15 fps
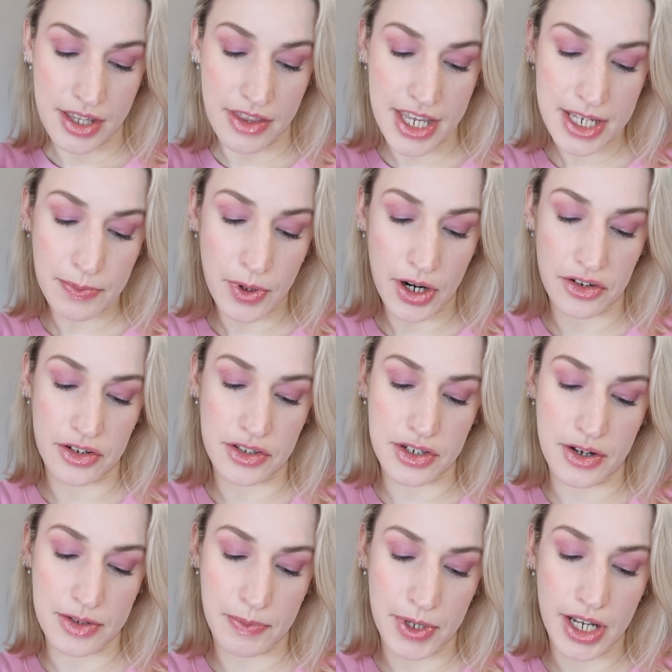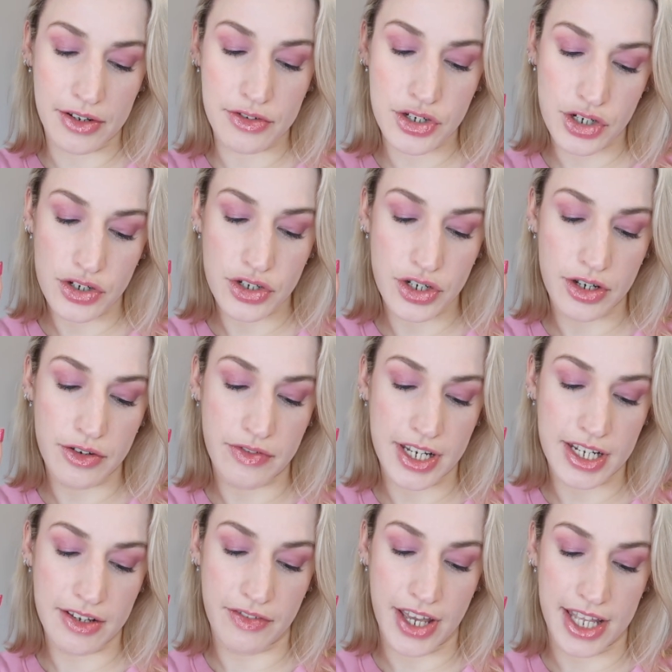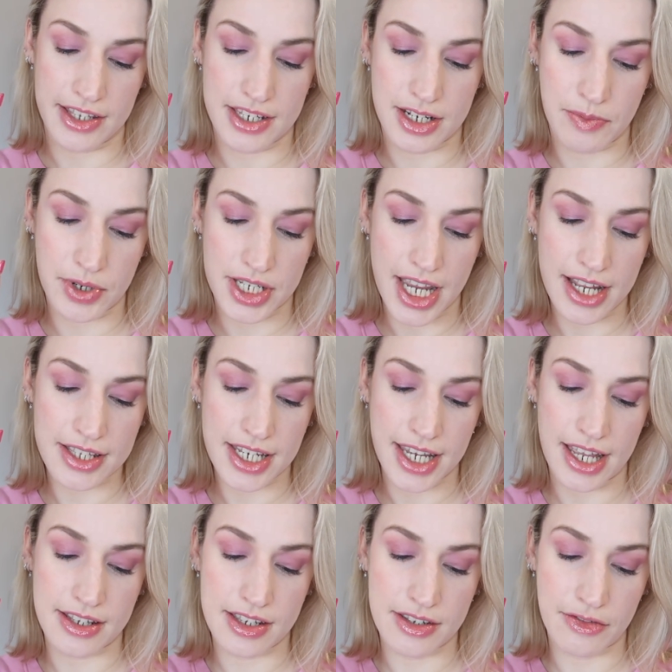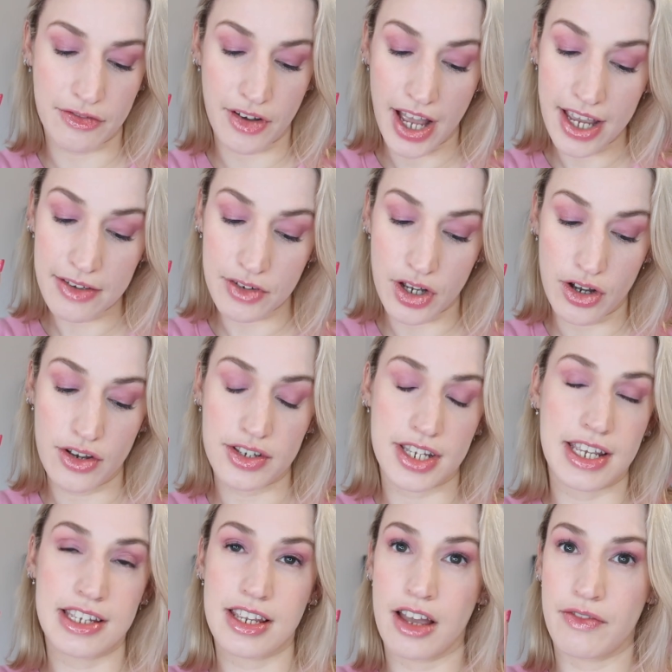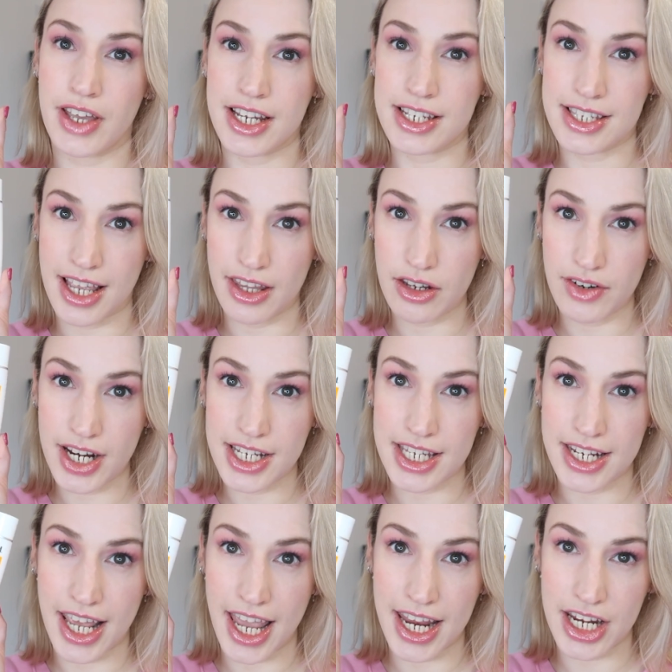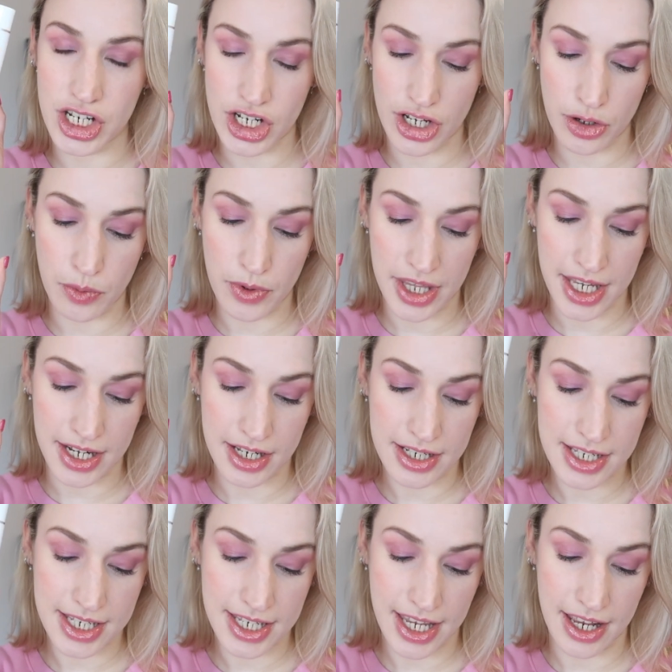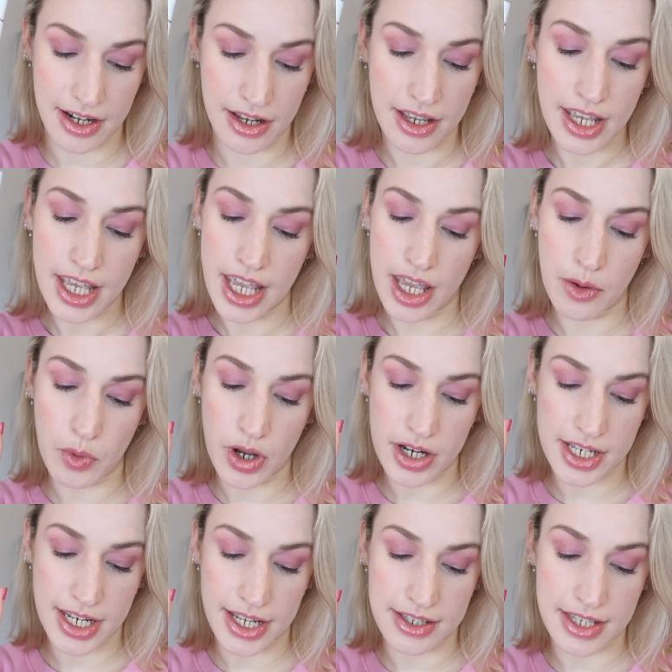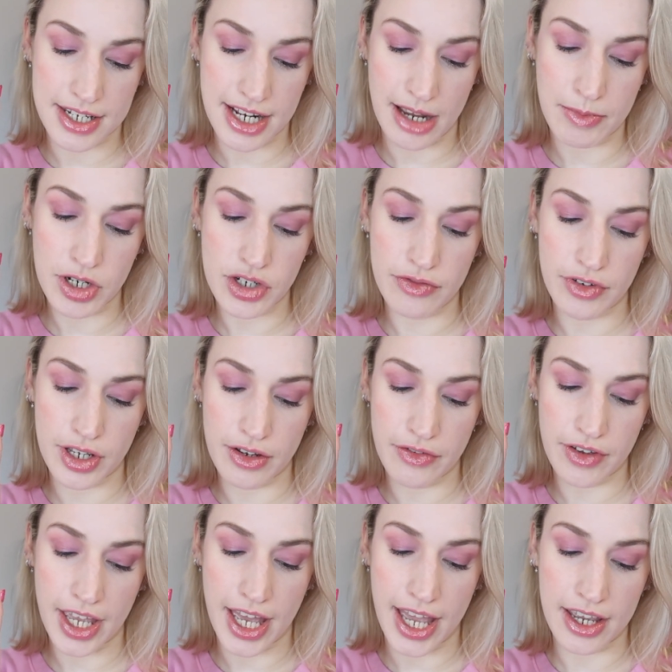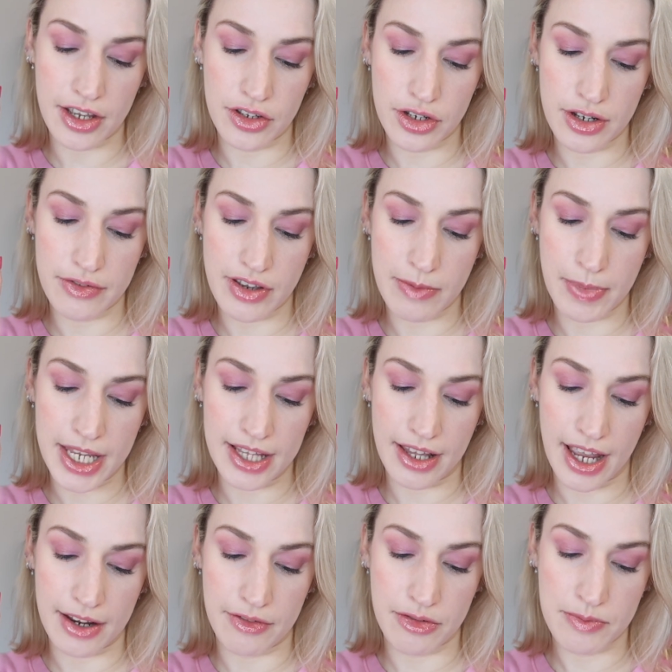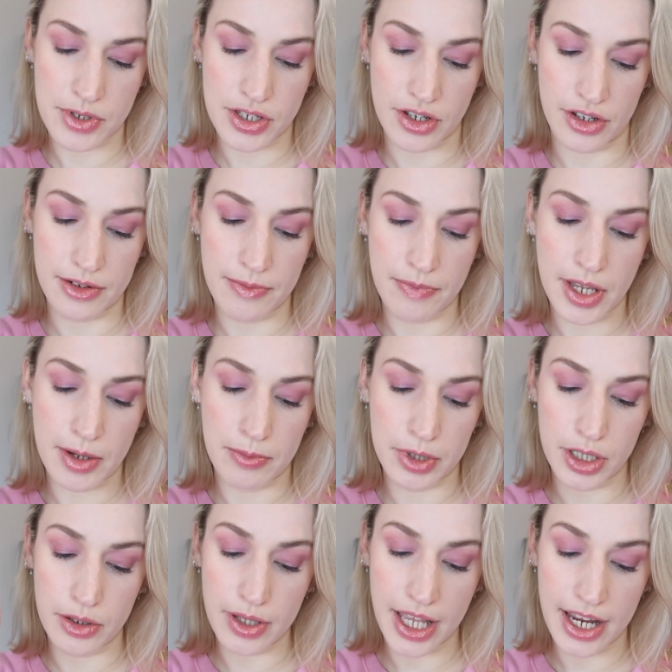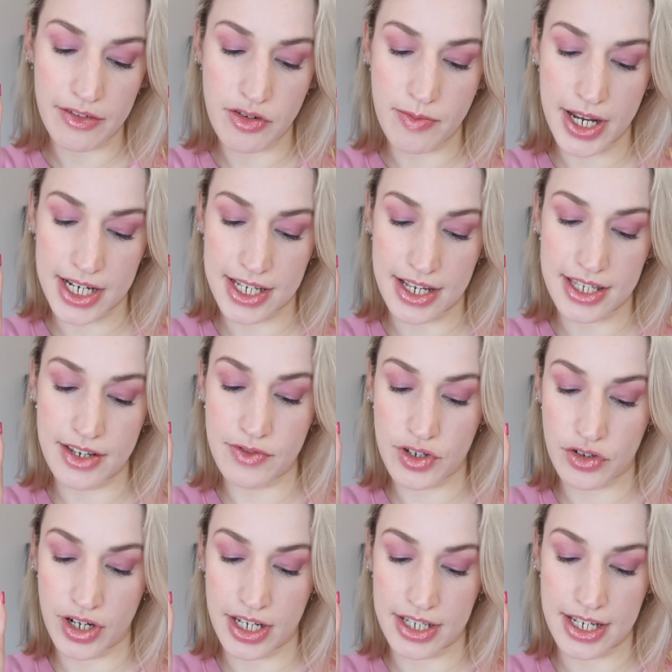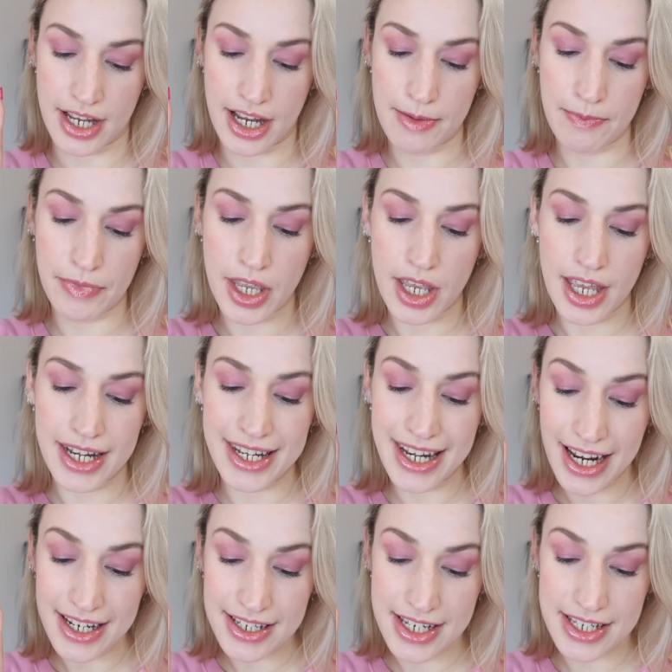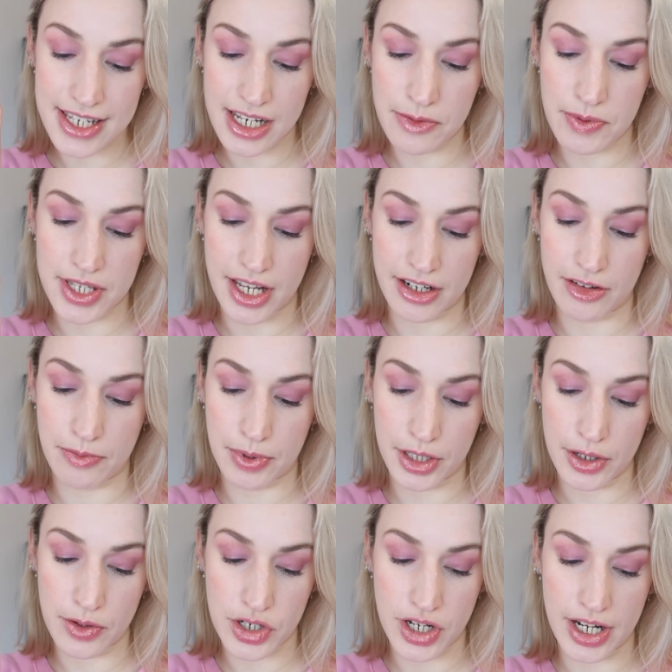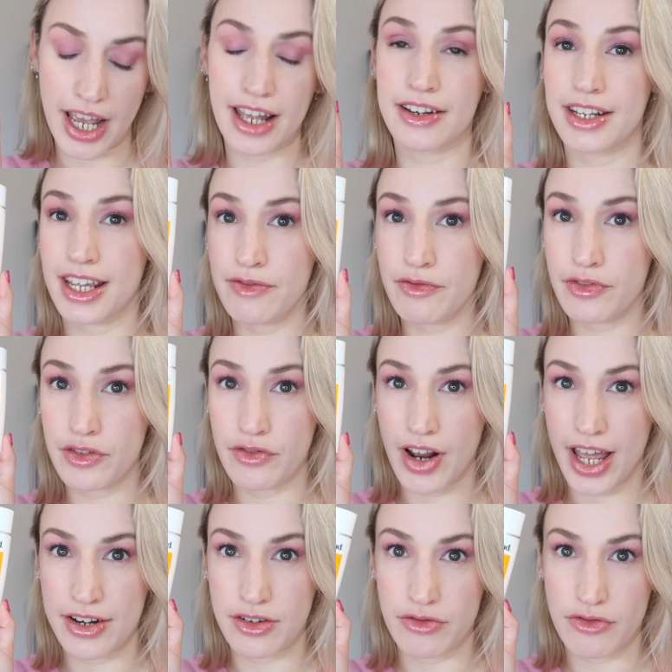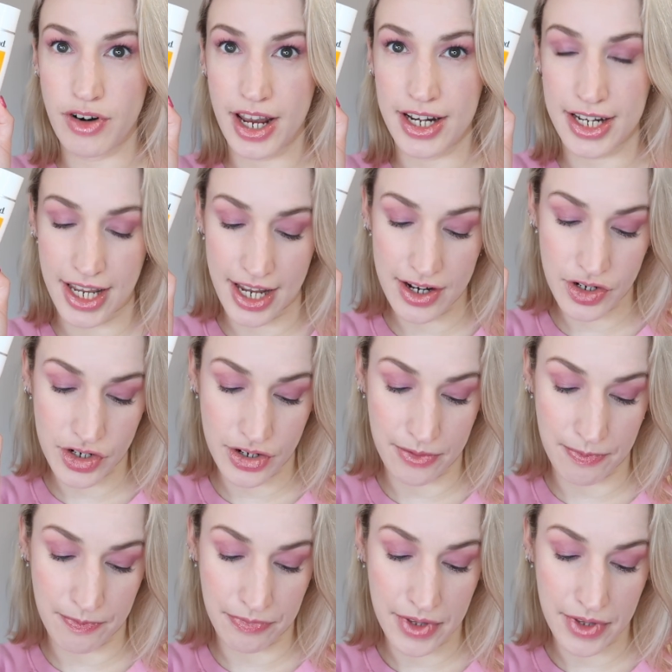This product goes beyond just U V defense to protect against the five causes of accelerated aging within skin. It works against the damage of U V A and U V B light from sun, blue light from excessive screen time, ninety-six percent of pollution and infrared radiation.